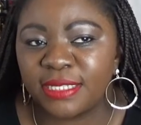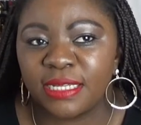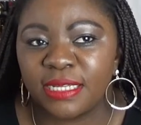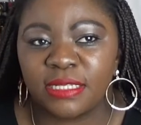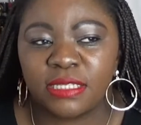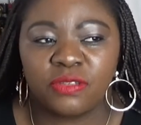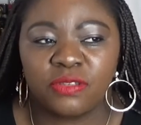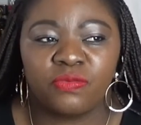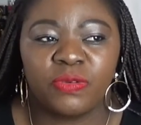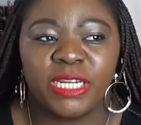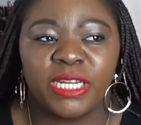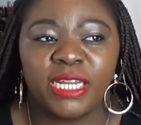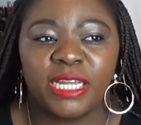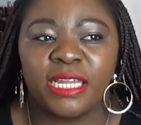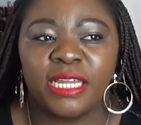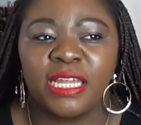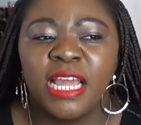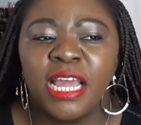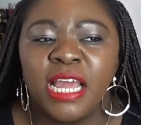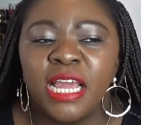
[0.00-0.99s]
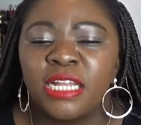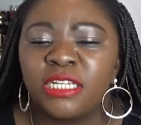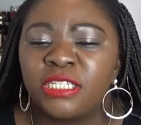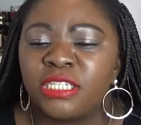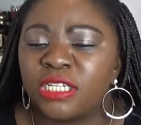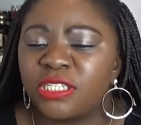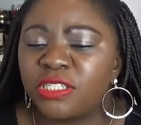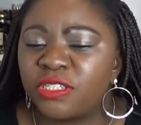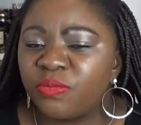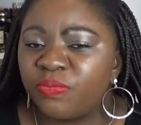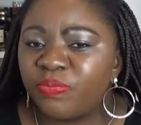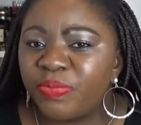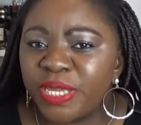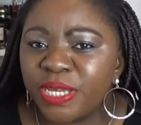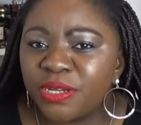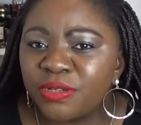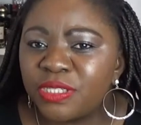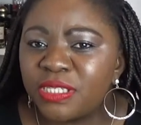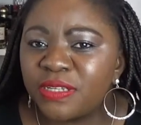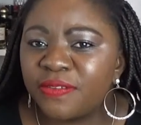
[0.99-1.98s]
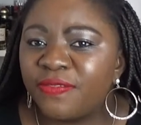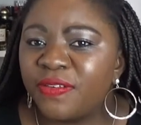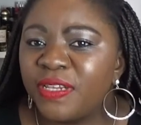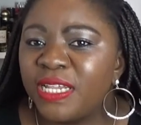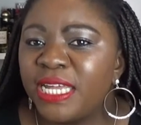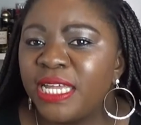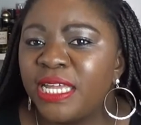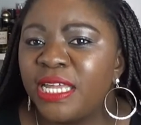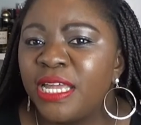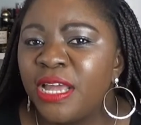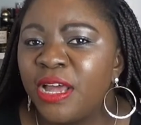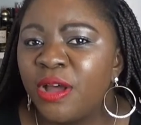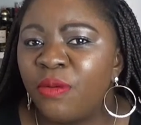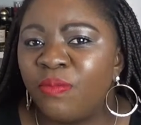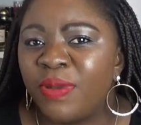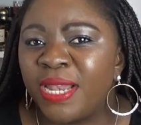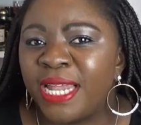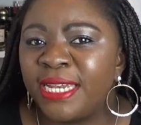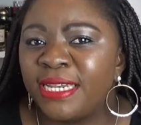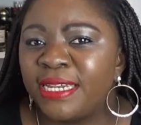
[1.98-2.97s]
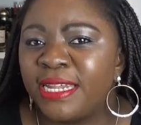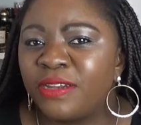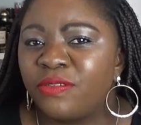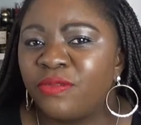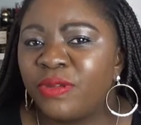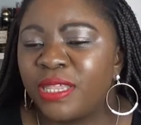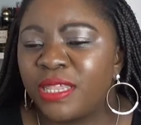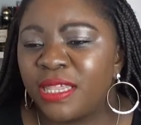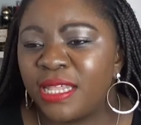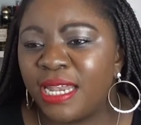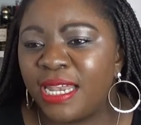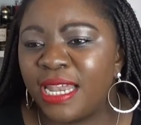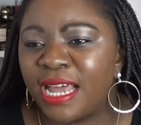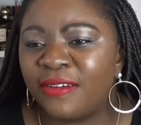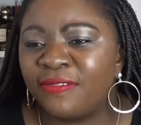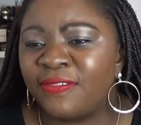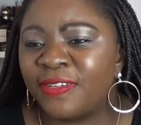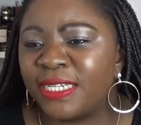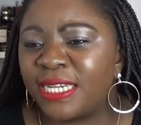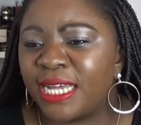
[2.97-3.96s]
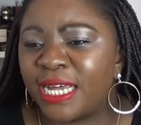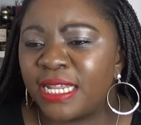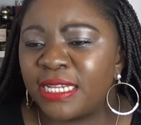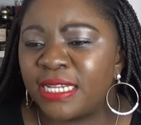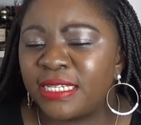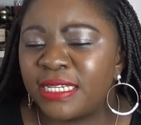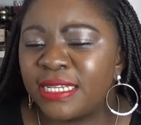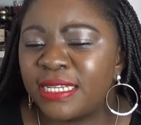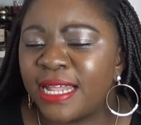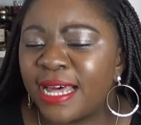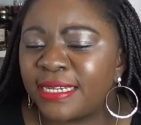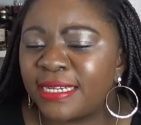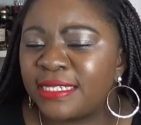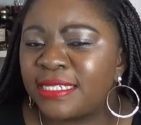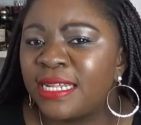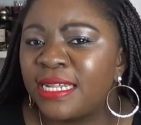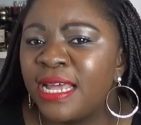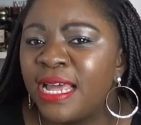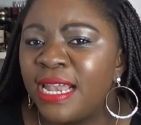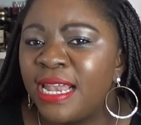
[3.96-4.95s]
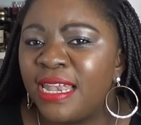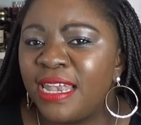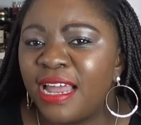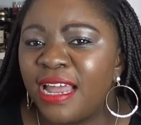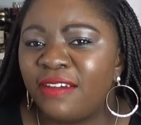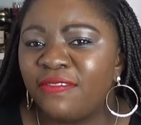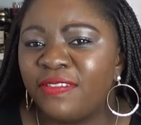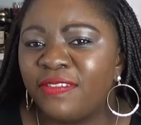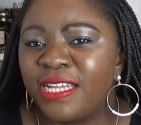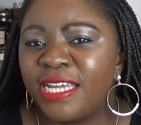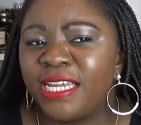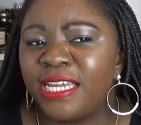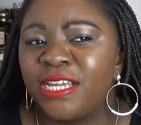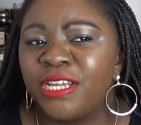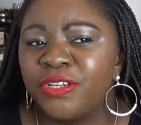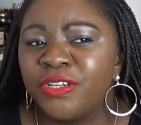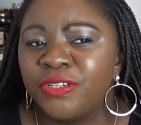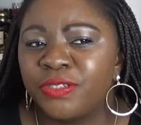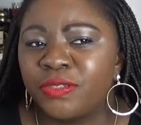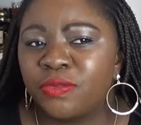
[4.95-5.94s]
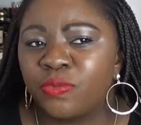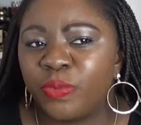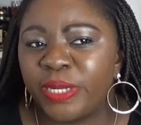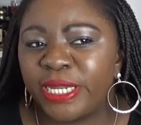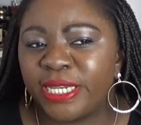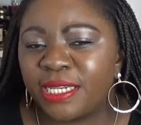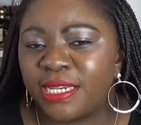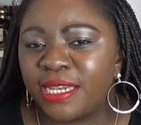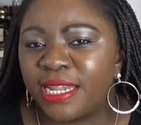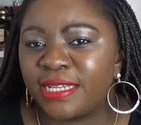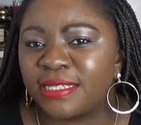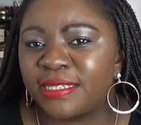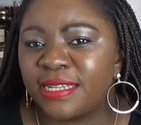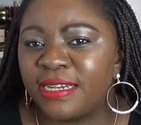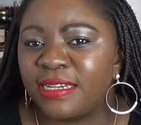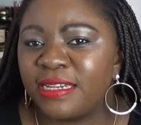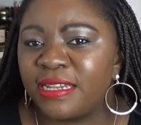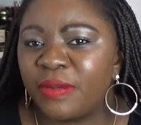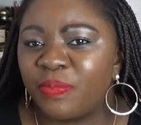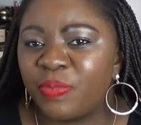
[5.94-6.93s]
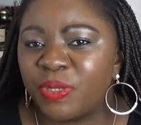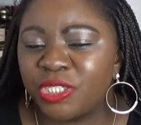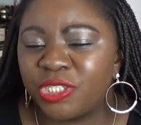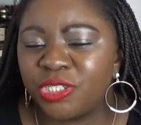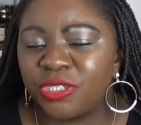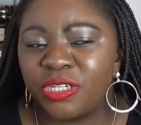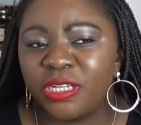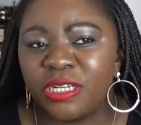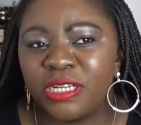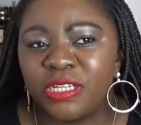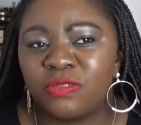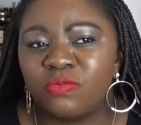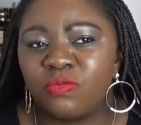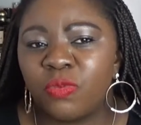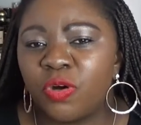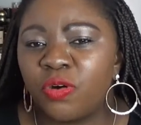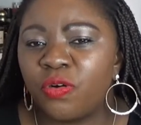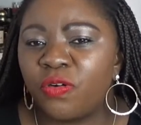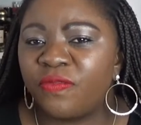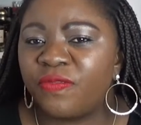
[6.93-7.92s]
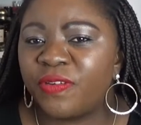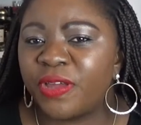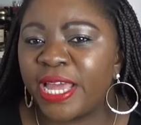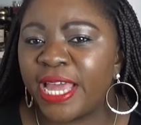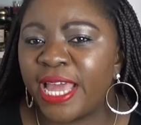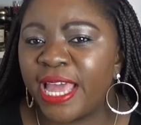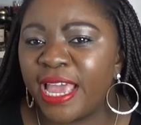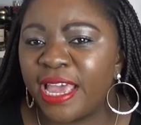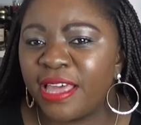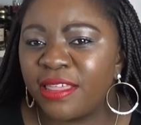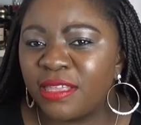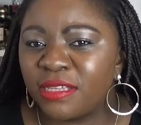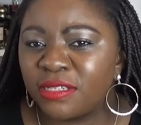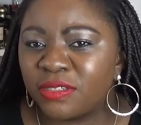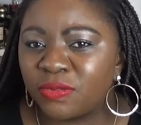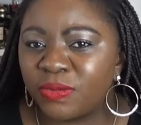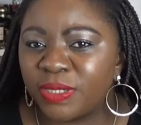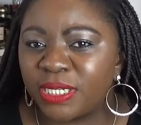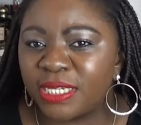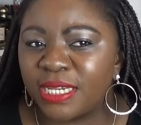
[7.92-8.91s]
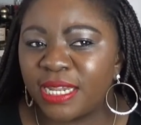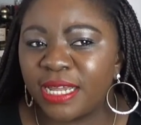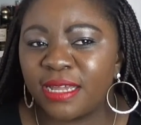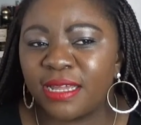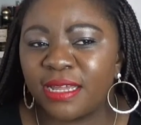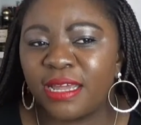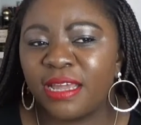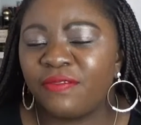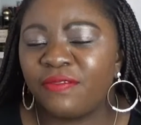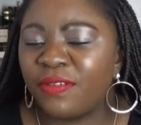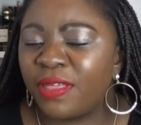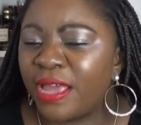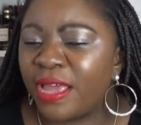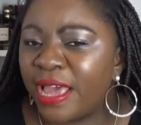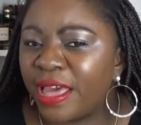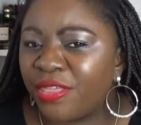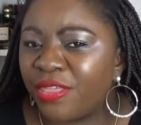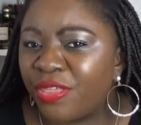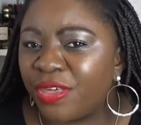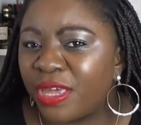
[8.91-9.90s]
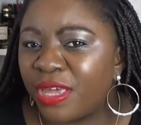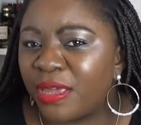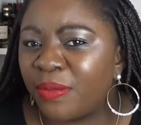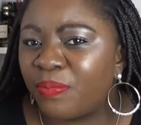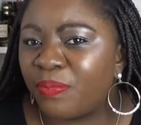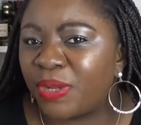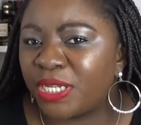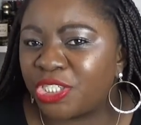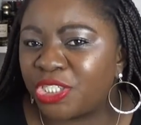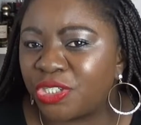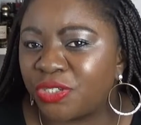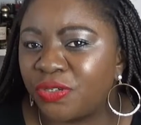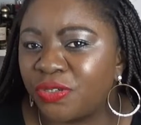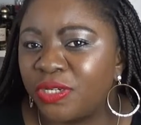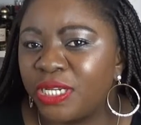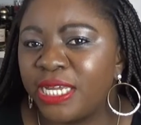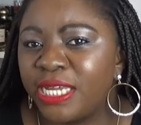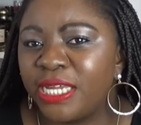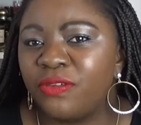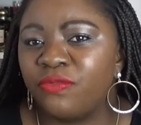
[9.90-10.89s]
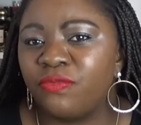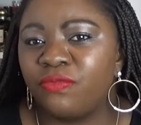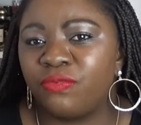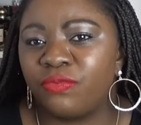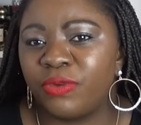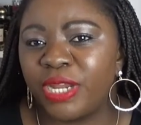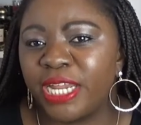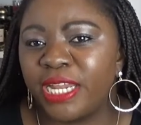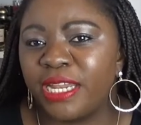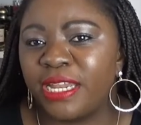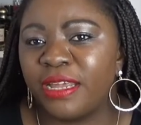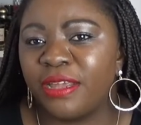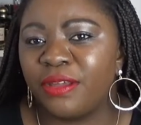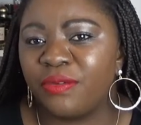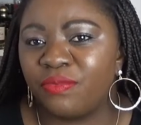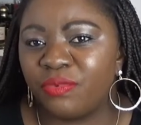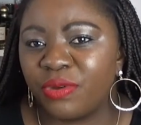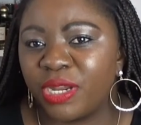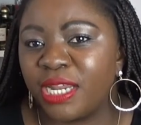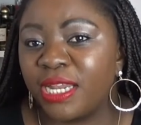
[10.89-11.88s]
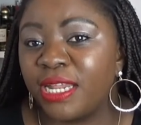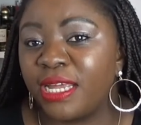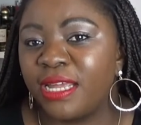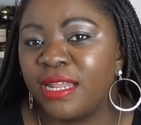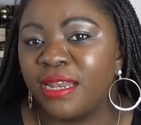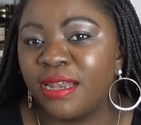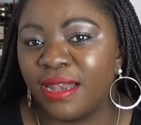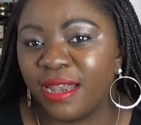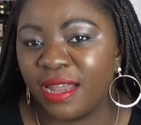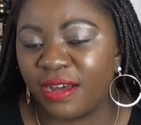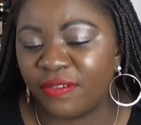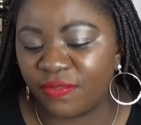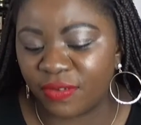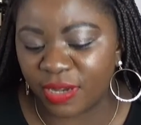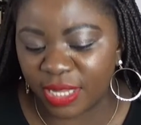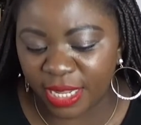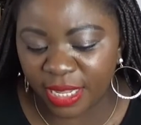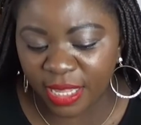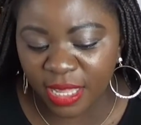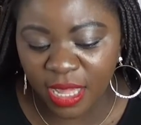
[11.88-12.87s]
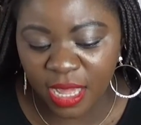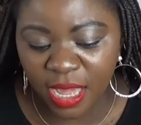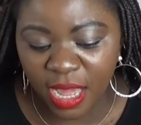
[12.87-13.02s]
It's really just beautifully blended with the lavender, that lovely sweetness, and the patchouli is more of a earthy sweetness, earthy patchouli, really, really lovely.